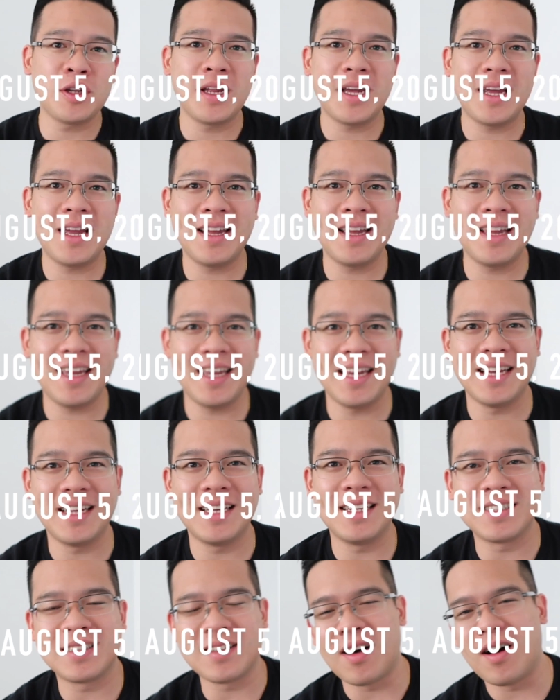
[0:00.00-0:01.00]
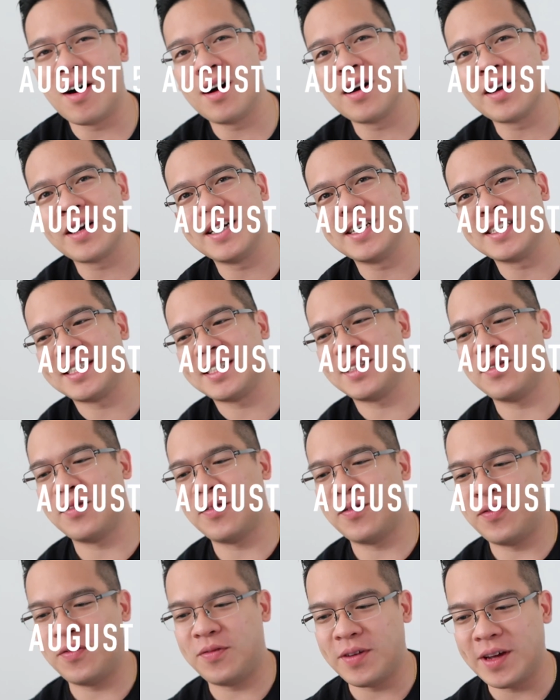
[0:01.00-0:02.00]
Today is August
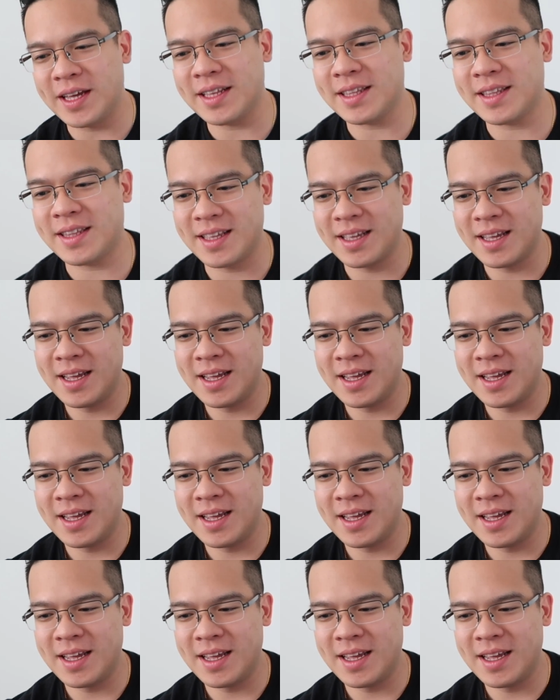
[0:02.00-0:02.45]
5th.